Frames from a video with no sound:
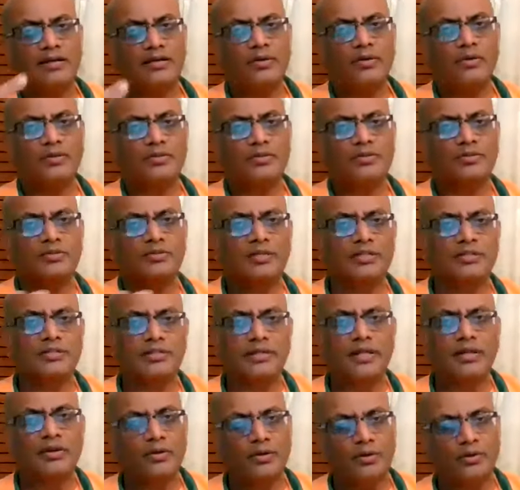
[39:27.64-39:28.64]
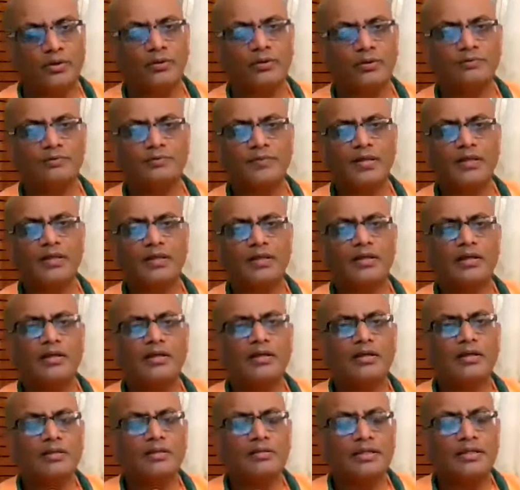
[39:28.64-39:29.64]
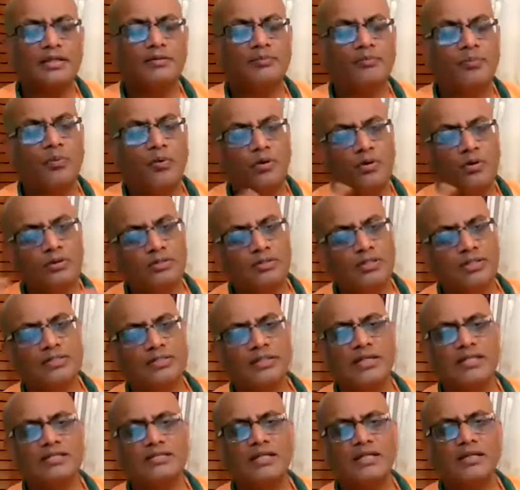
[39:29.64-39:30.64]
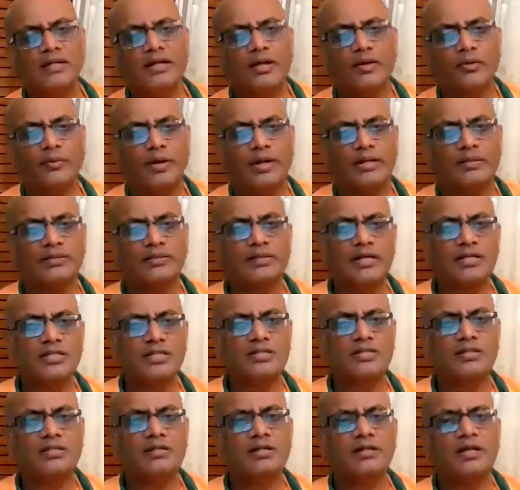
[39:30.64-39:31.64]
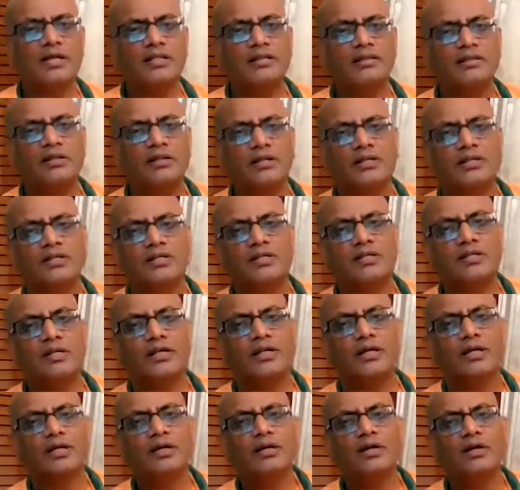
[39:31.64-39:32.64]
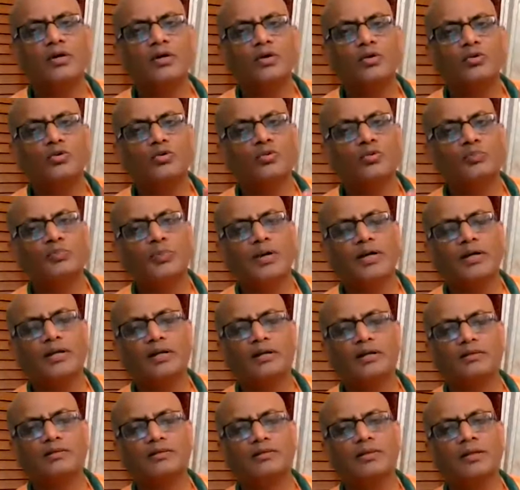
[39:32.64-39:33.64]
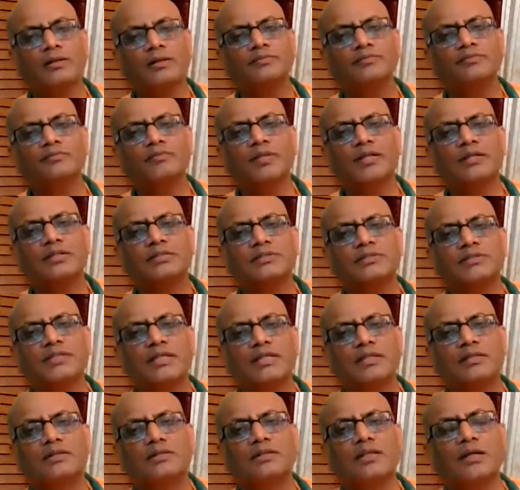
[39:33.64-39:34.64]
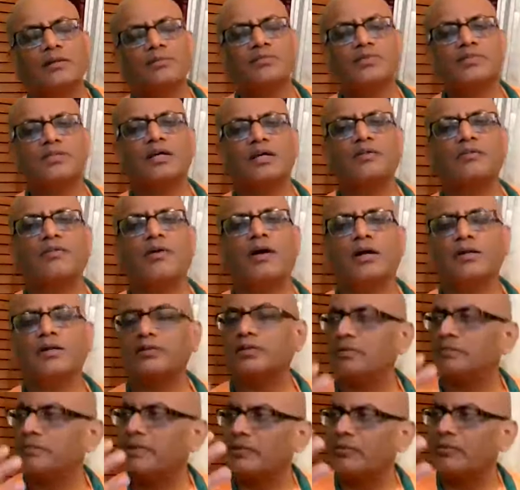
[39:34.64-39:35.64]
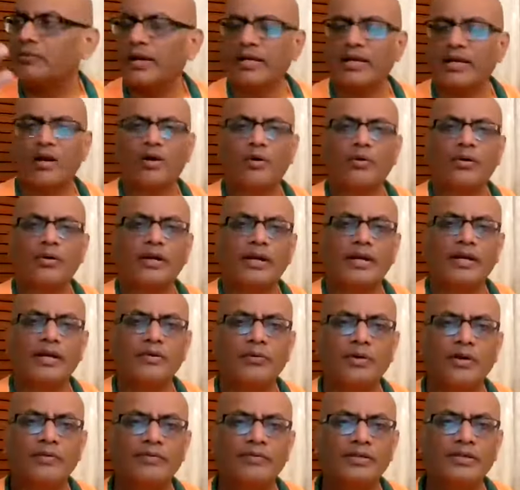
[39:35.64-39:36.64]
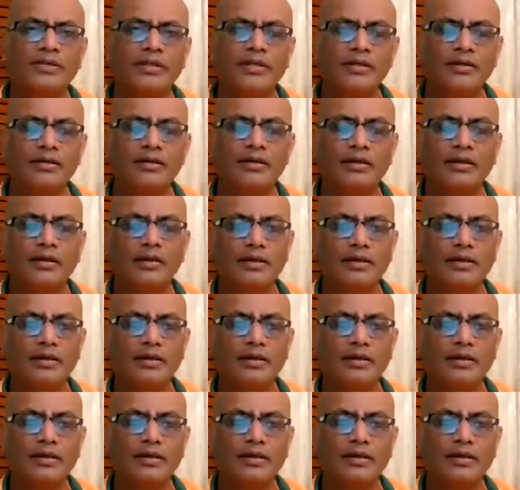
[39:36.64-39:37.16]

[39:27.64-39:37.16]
Yoga Sutra is saying no, that both the things are required. Drashtri, Drishya, Uparaktam, Chittam, Sarvartham. That why, how can I know everything?